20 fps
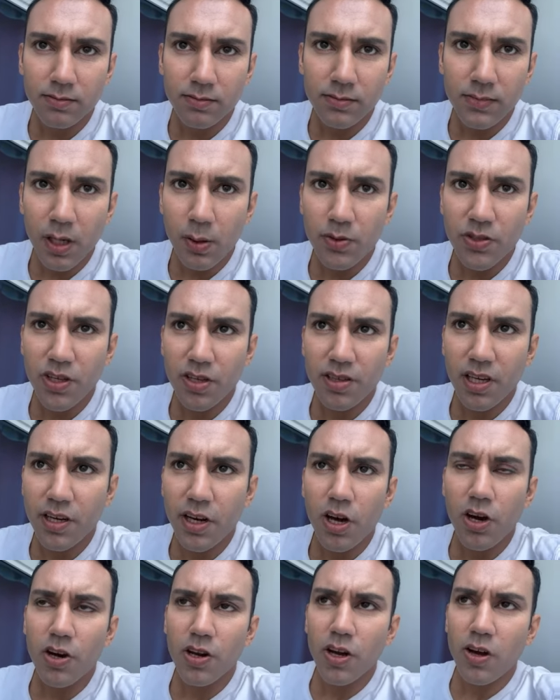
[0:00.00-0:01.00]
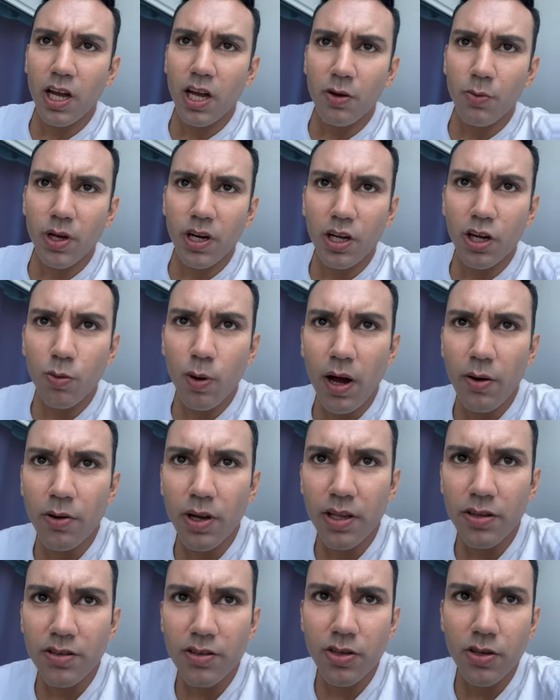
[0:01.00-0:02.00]
I was just like, no, no, I want to go out
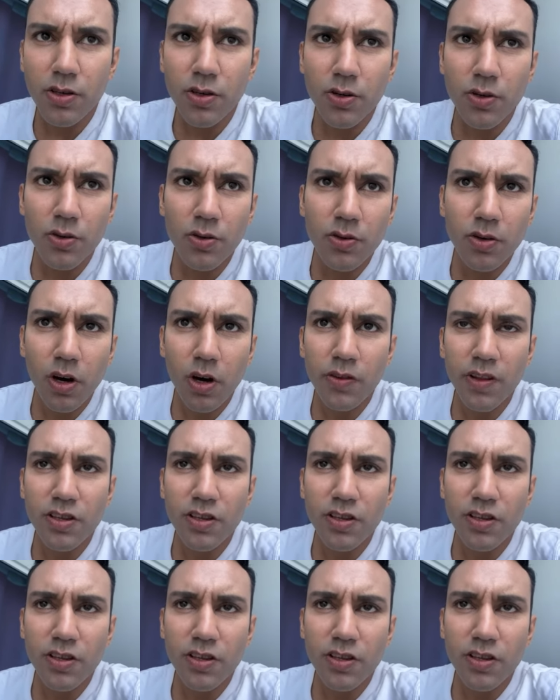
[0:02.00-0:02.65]
into on the